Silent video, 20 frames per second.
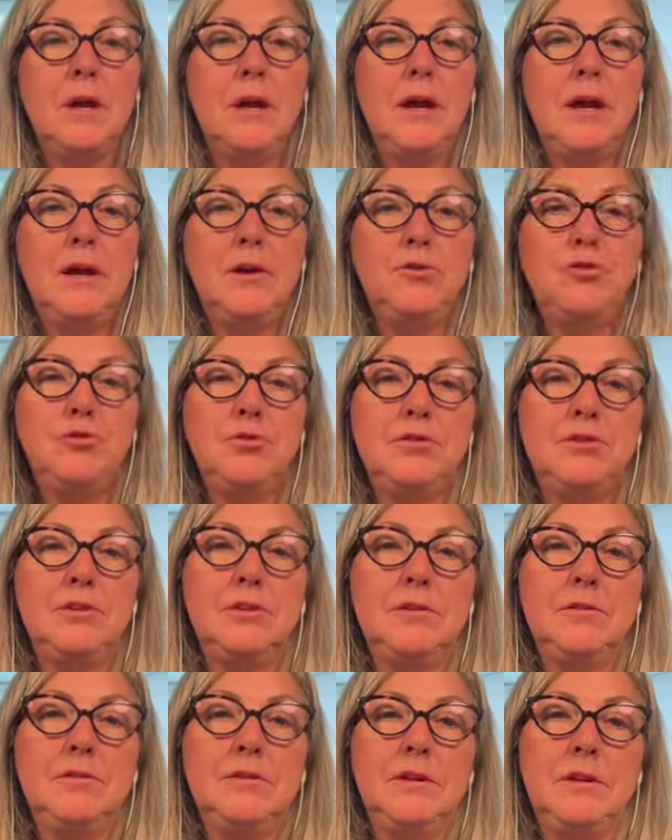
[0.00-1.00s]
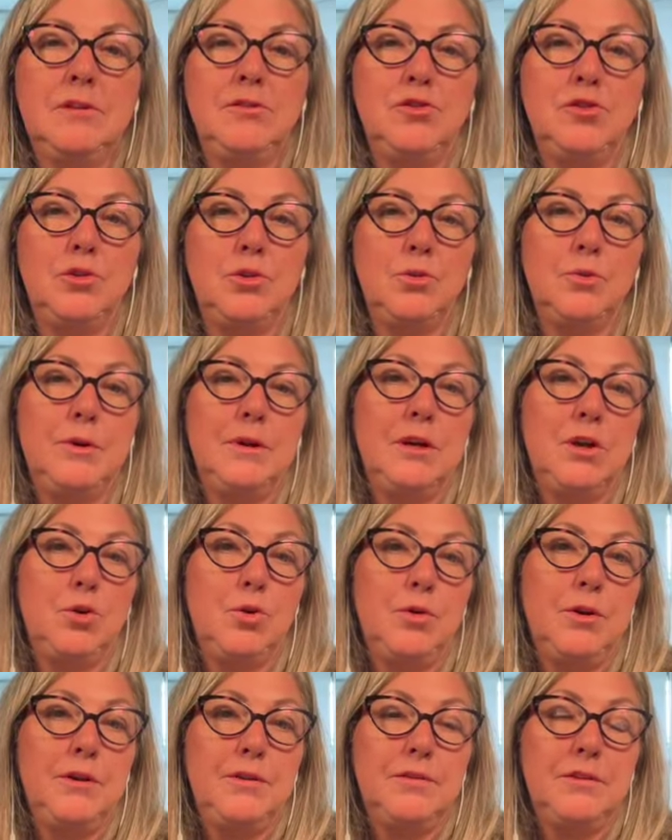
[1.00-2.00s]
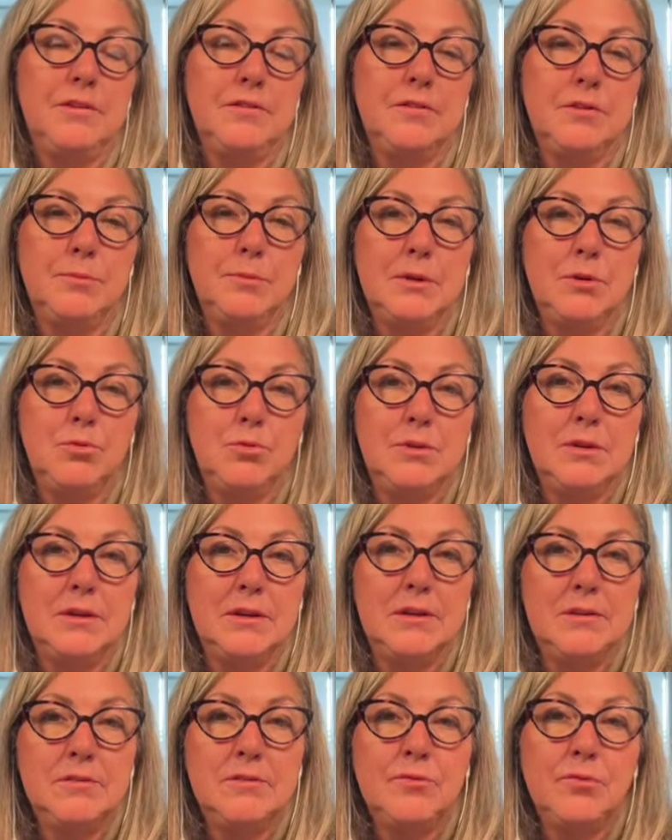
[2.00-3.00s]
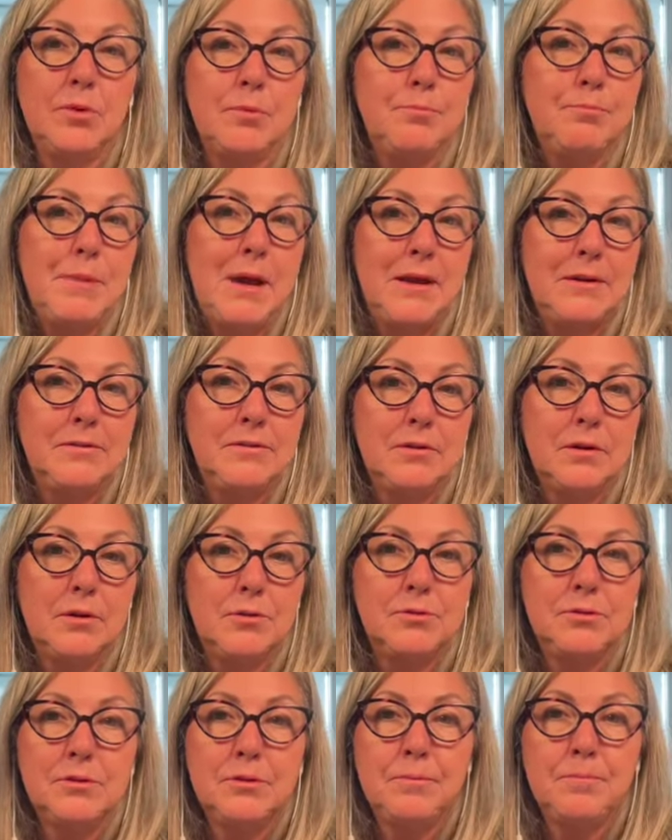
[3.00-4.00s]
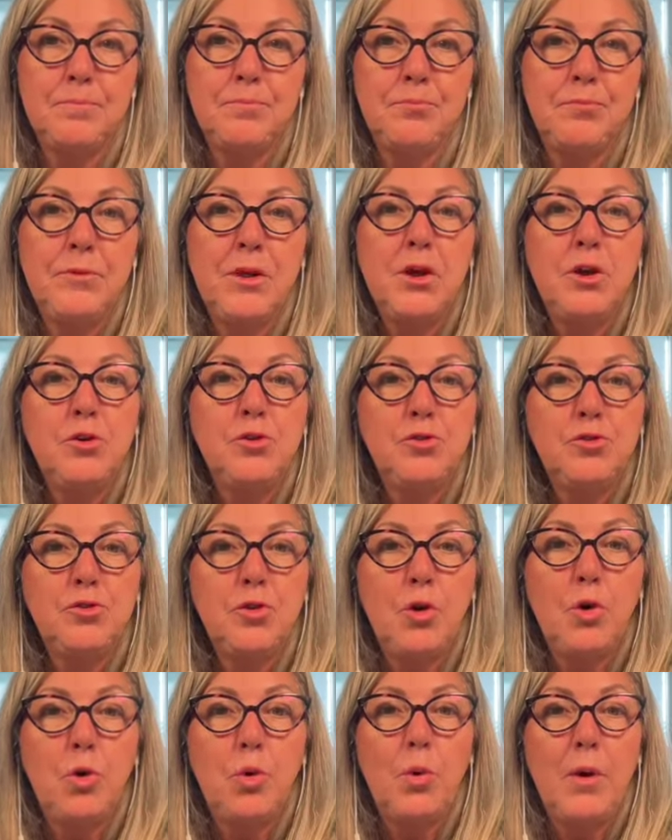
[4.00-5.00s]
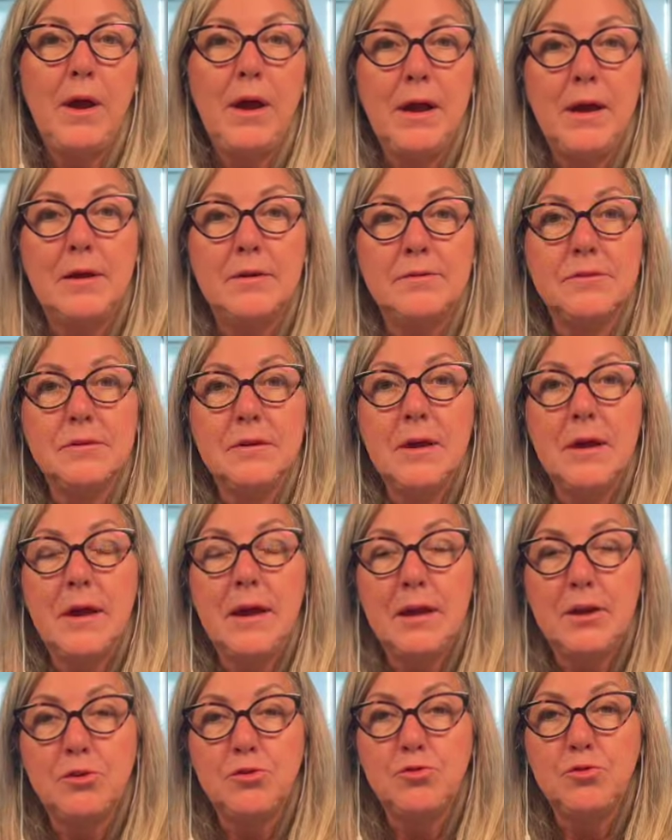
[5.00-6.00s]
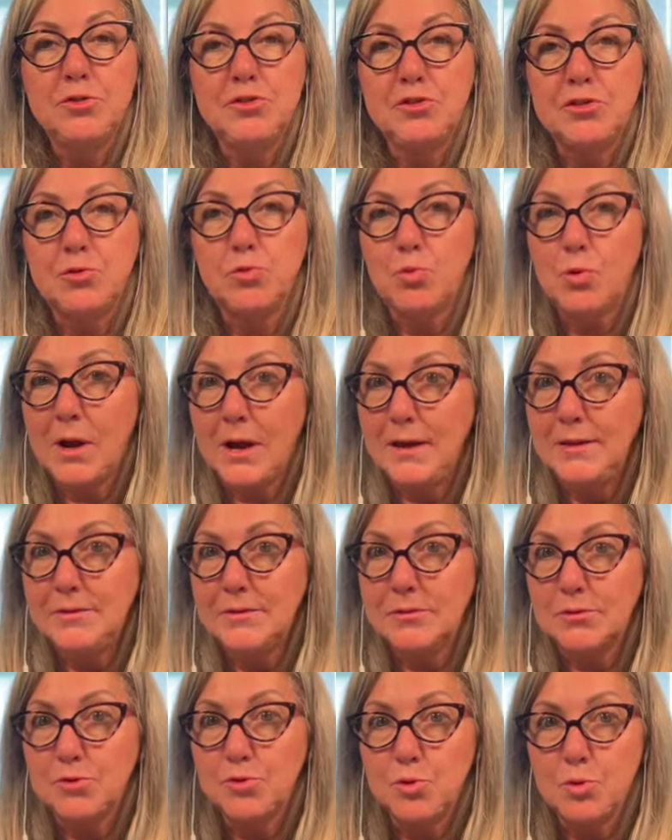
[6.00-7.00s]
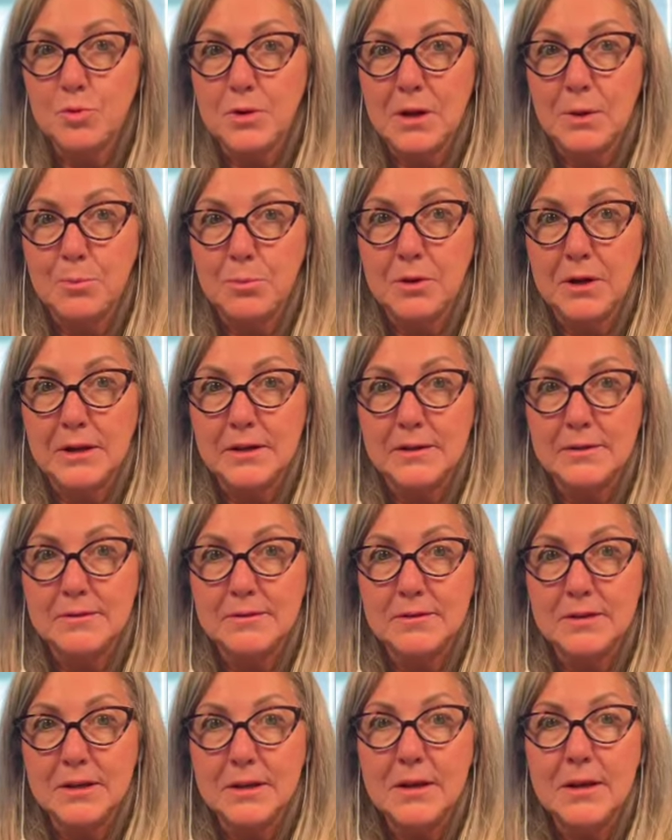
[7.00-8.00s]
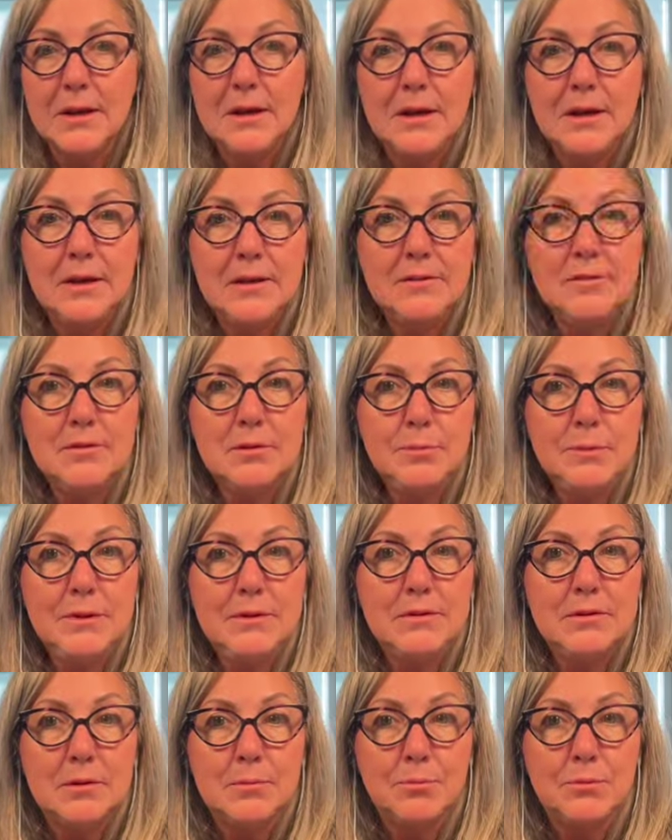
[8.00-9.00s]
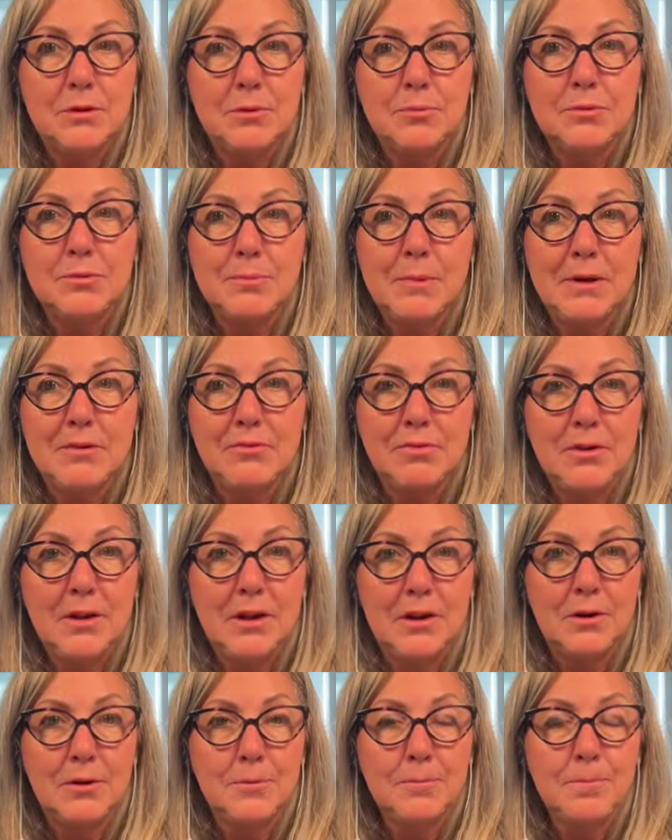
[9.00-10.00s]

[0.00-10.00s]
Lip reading: Estrogen tends to increase histamine release from mast cells. So, as estrogen rises throughout pregnancy, histamine symptoms may flare.